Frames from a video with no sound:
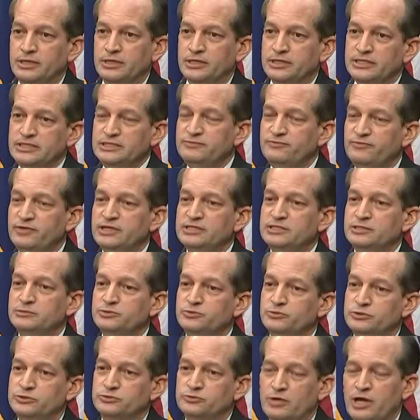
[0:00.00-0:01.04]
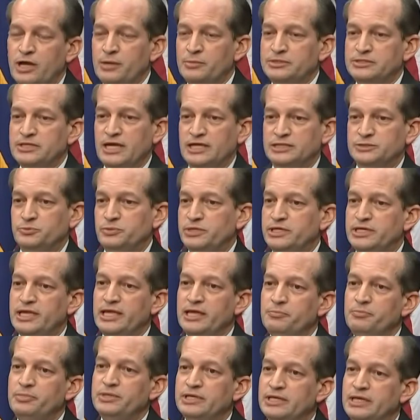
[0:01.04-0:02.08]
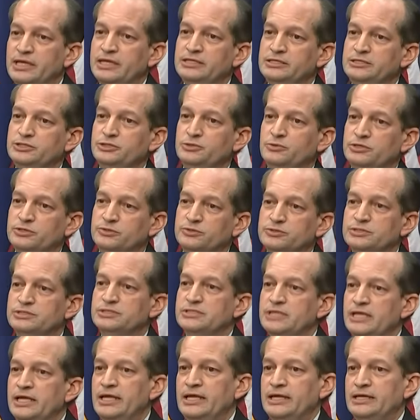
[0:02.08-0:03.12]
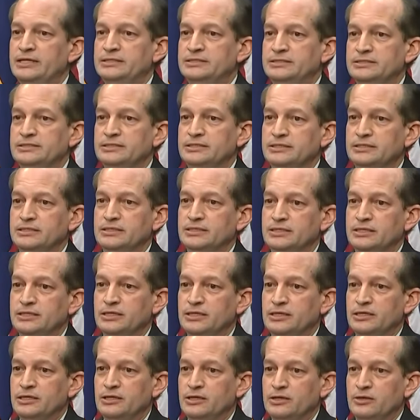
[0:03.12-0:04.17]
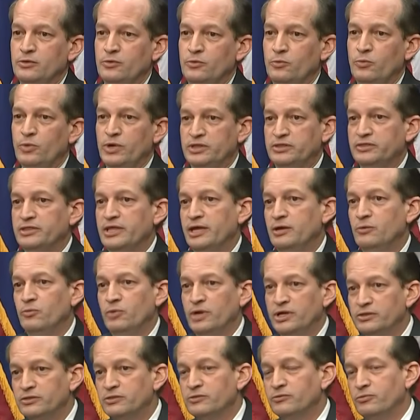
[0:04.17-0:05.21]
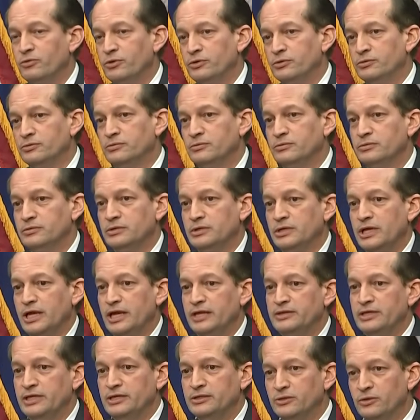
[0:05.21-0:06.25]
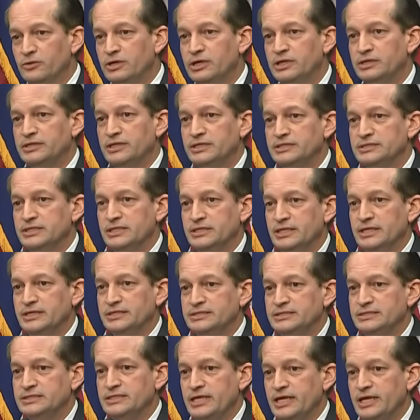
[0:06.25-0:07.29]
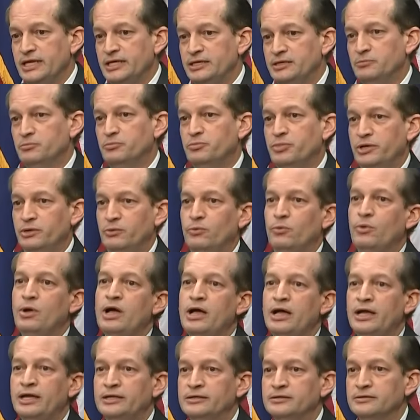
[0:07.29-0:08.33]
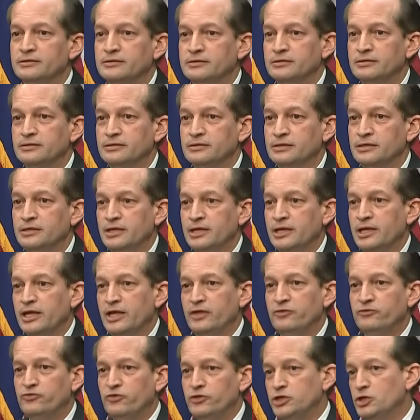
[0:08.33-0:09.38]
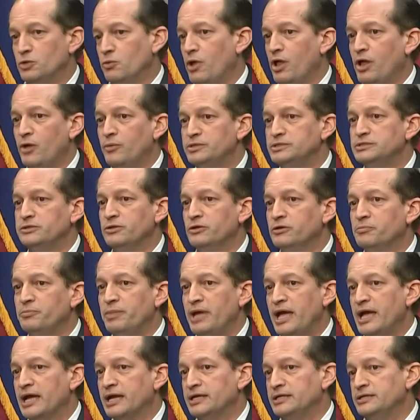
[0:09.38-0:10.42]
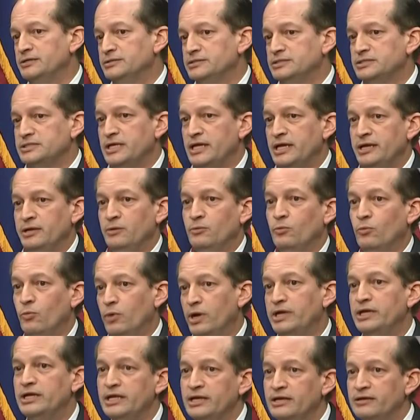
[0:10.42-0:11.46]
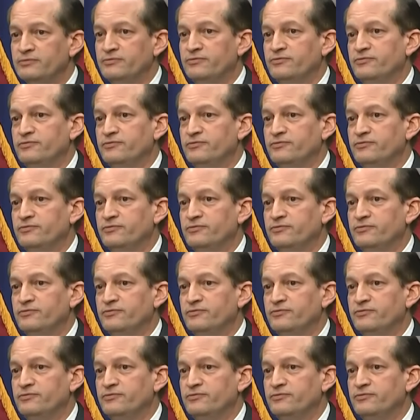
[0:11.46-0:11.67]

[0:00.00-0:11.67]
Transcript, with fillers: These victims were traumatized. We can't begin to understand what they went through. And they look at this and they say, but why? And so you always look back and you say, what if?